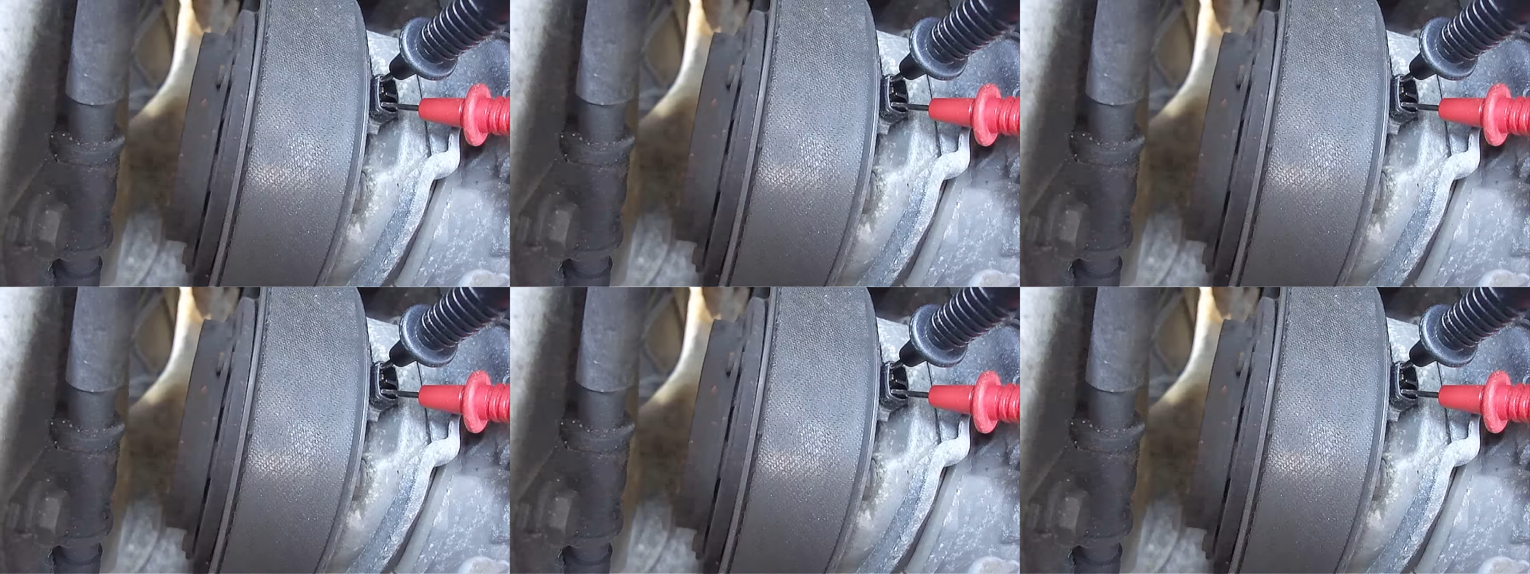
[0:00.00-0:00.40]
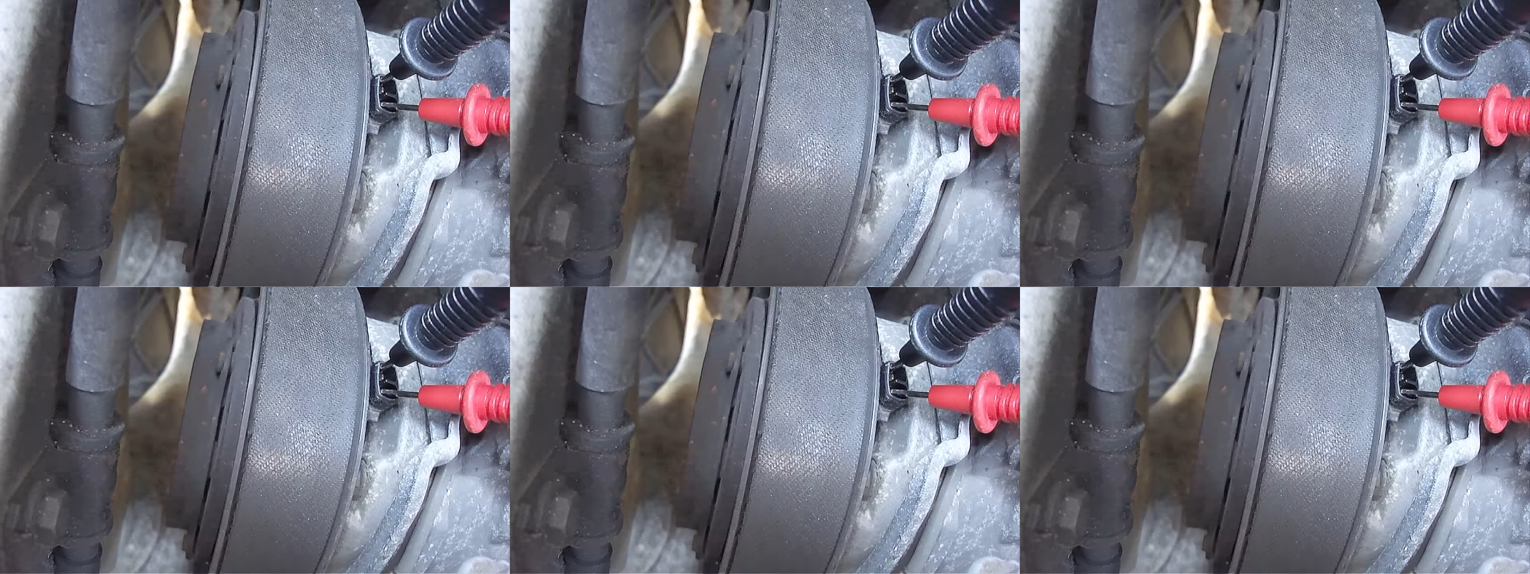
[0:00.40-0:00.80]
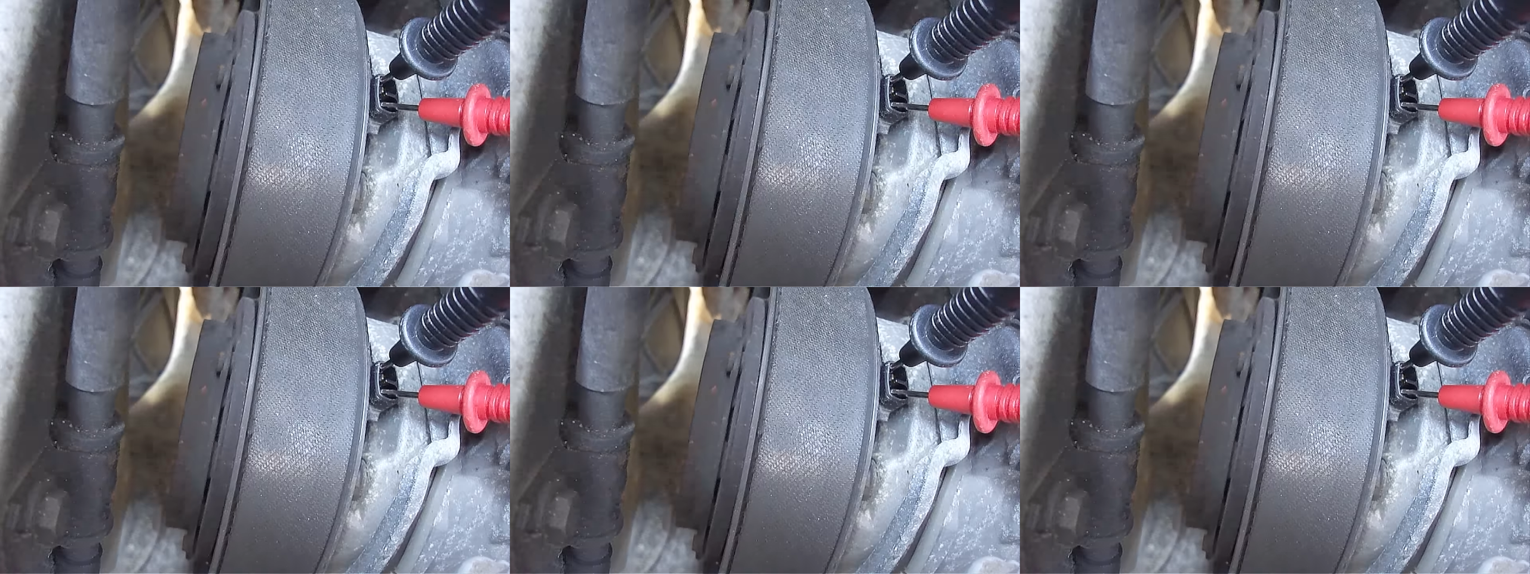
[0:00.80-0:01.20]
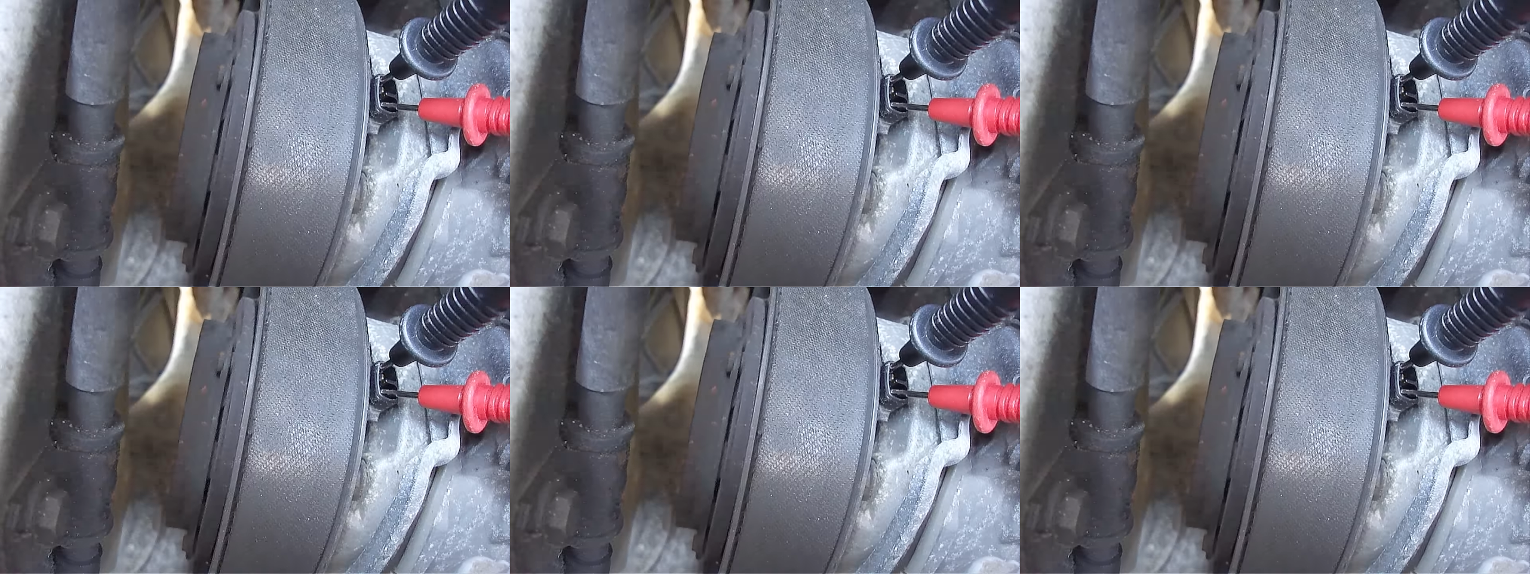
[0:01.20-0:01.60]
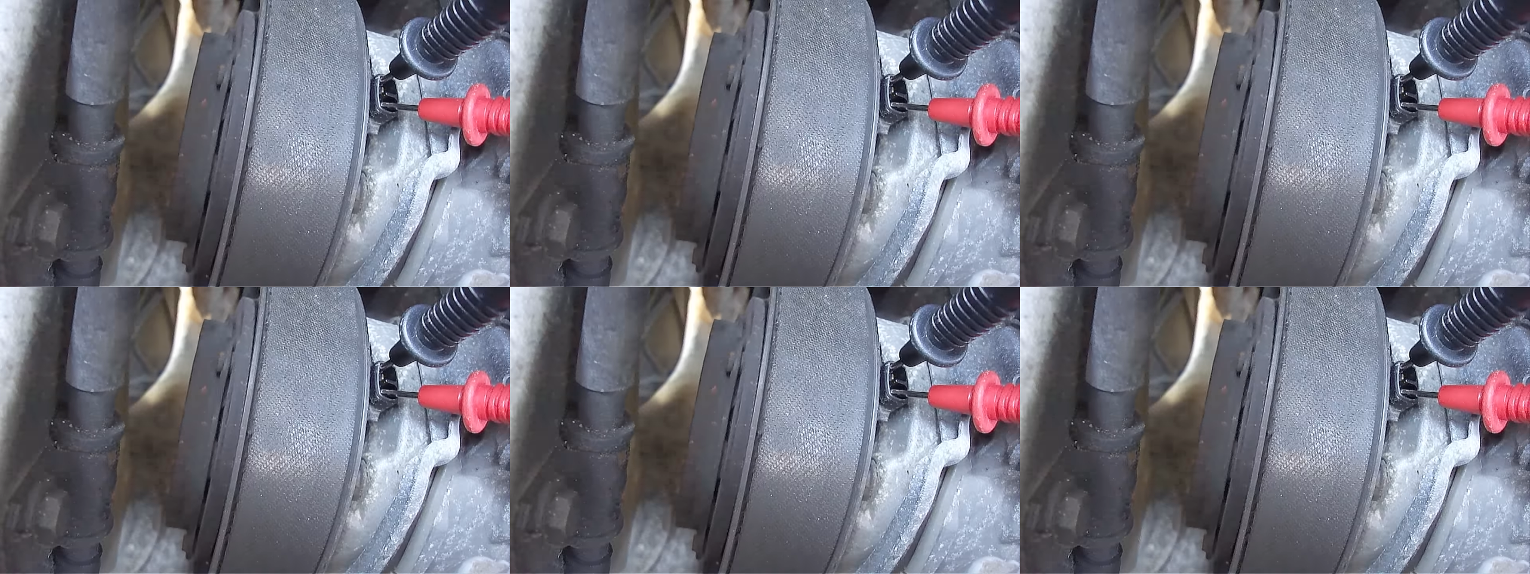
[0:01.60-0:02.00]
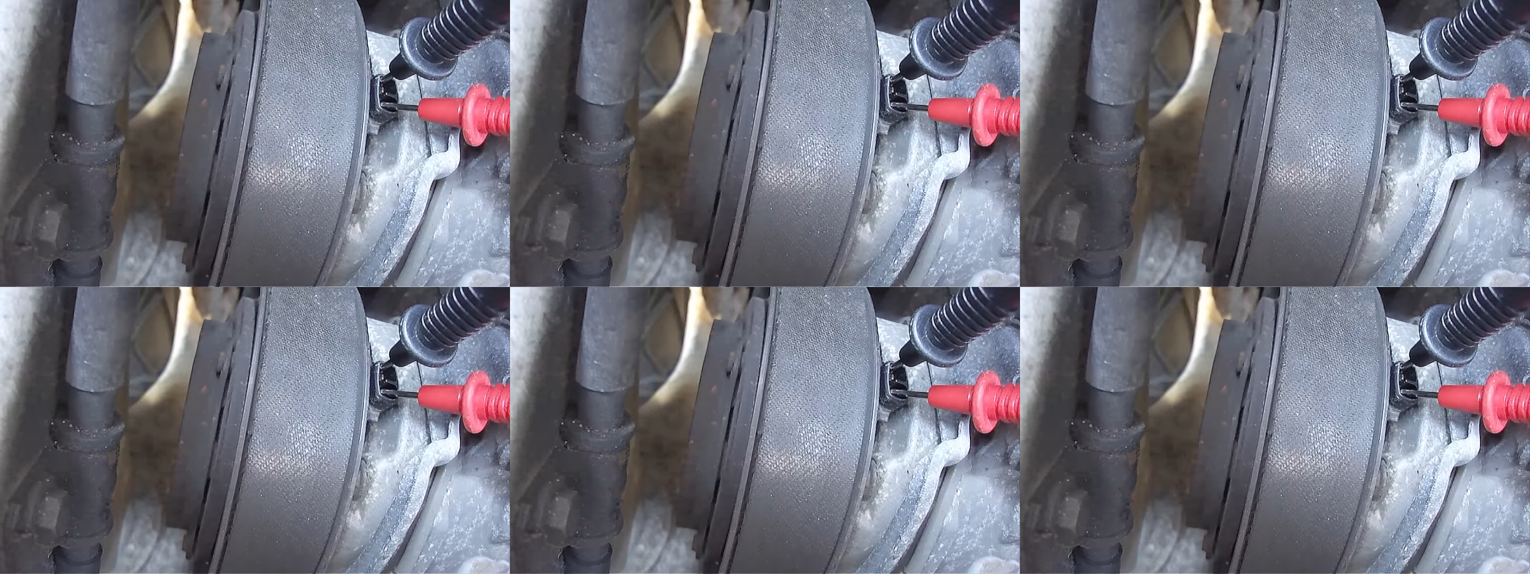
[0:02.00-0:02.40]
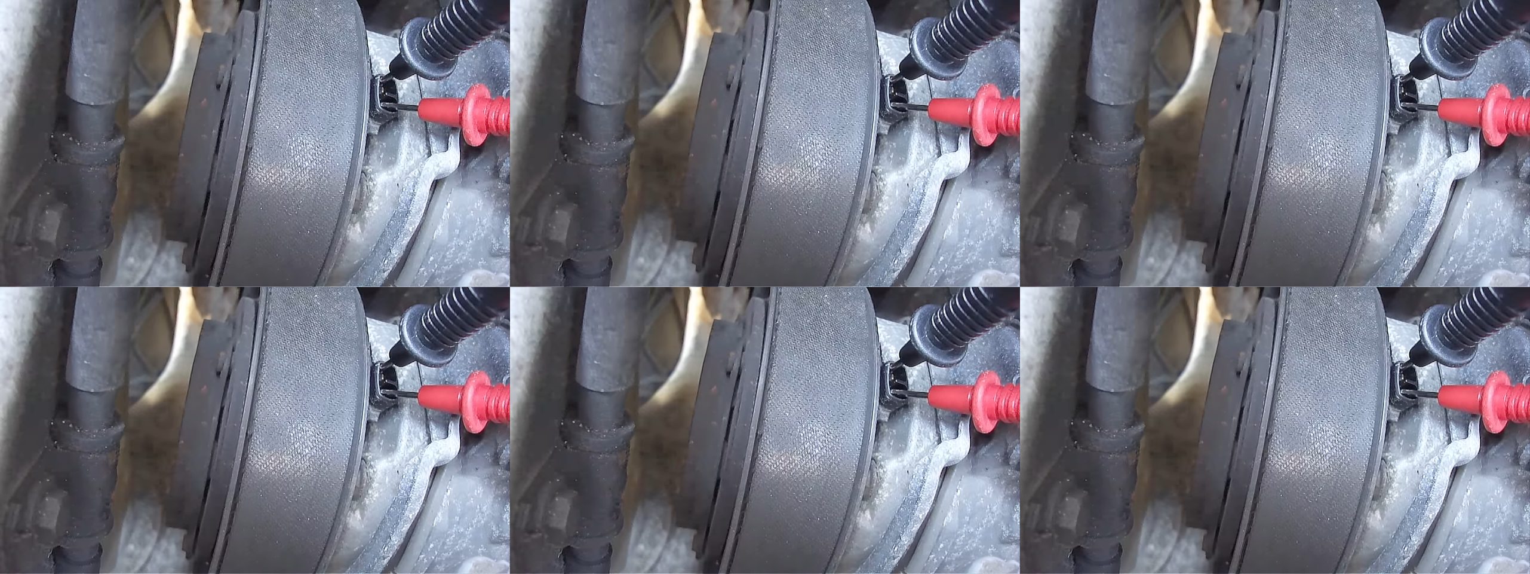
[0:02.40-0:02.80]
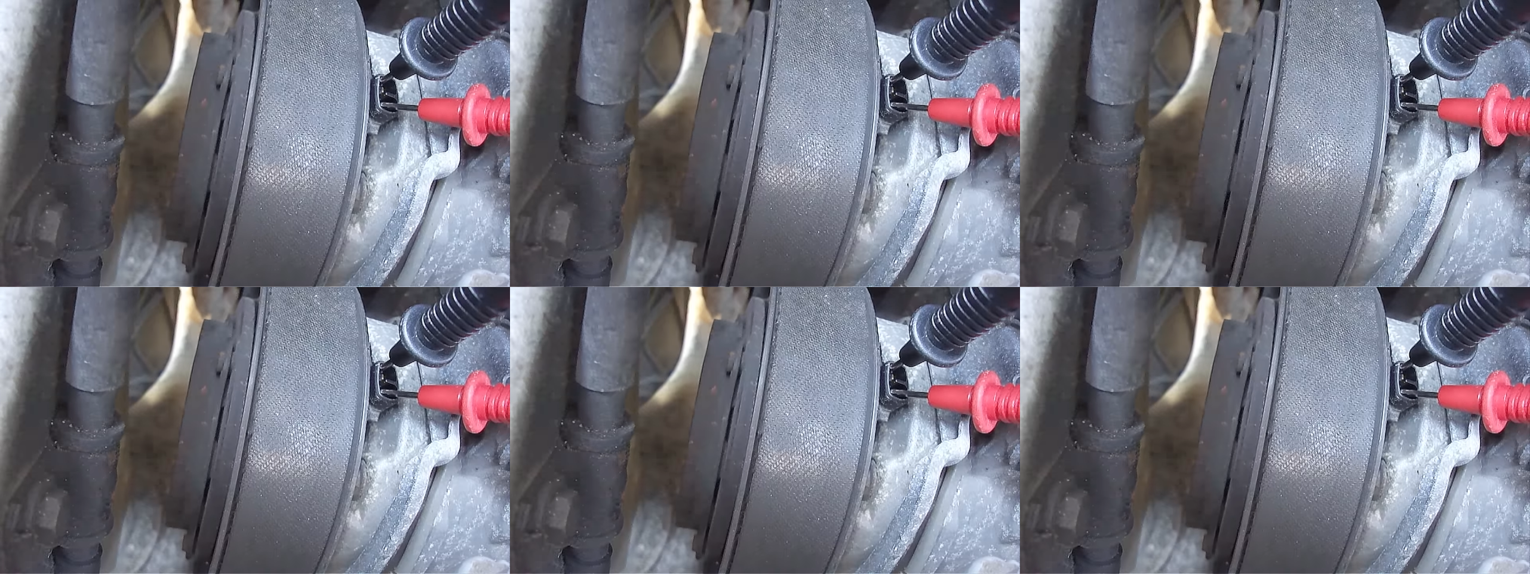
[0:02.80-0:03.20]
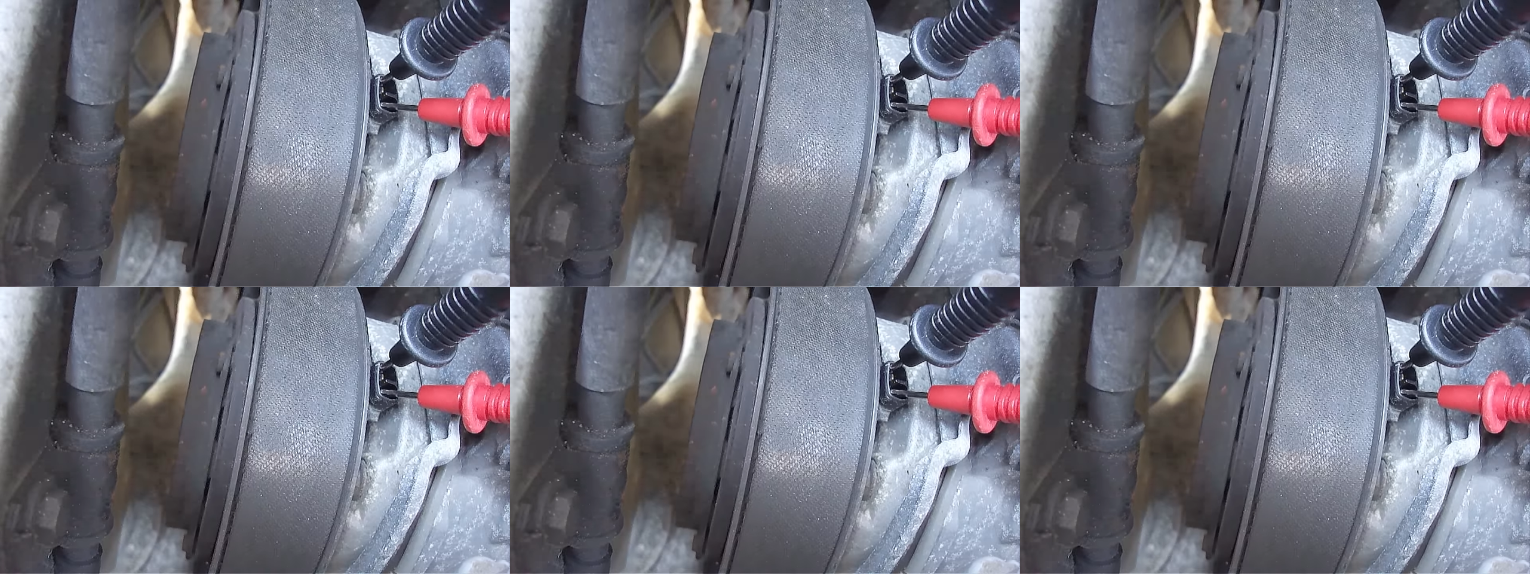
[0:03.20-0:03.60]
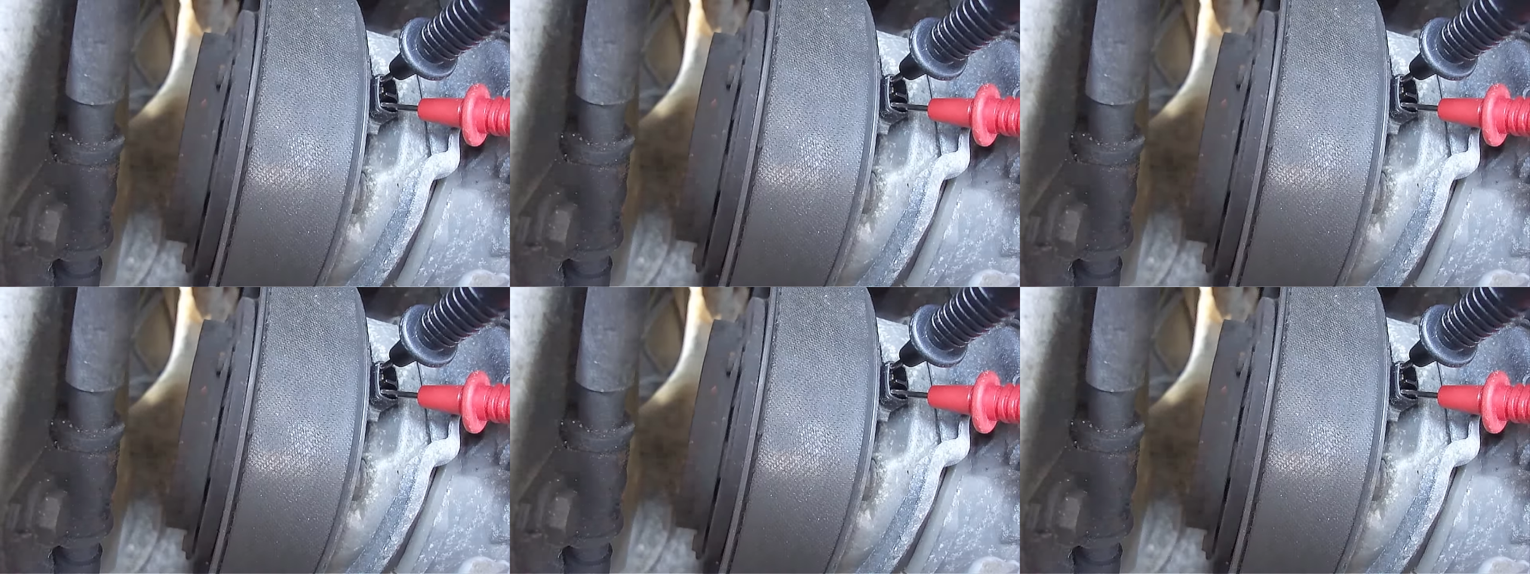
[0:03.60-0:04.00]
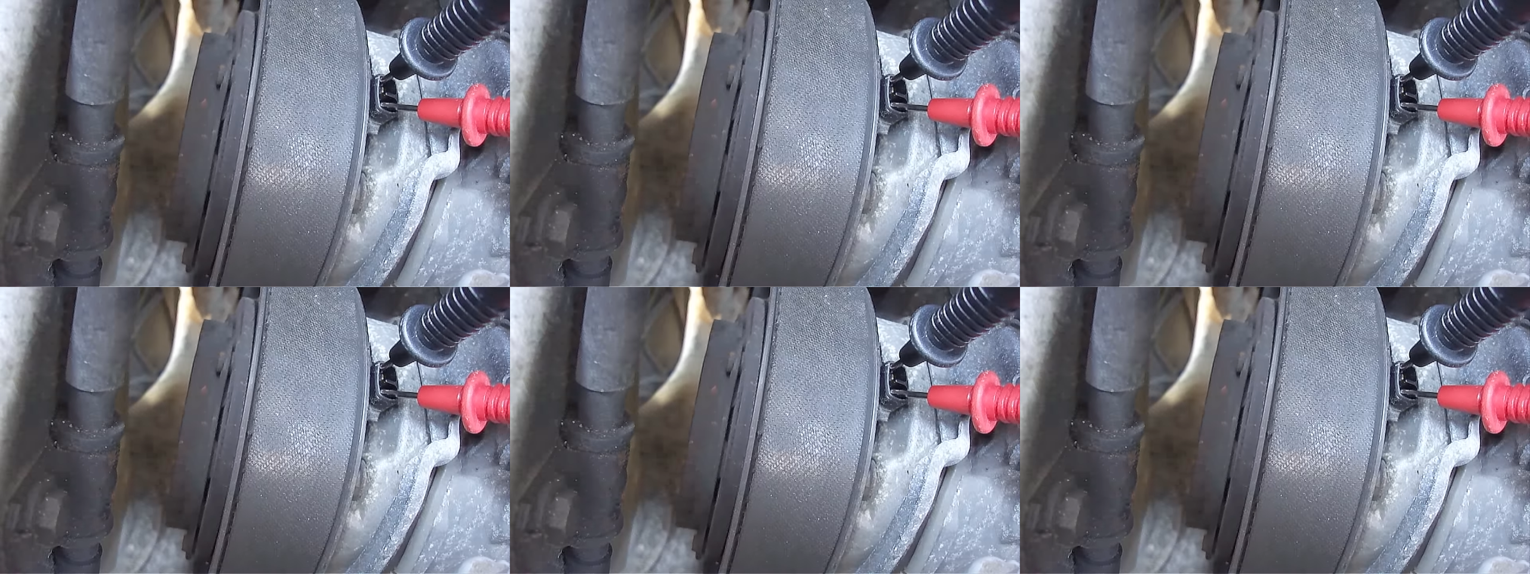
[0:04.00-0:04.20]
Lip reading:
[unreadable: no face in view]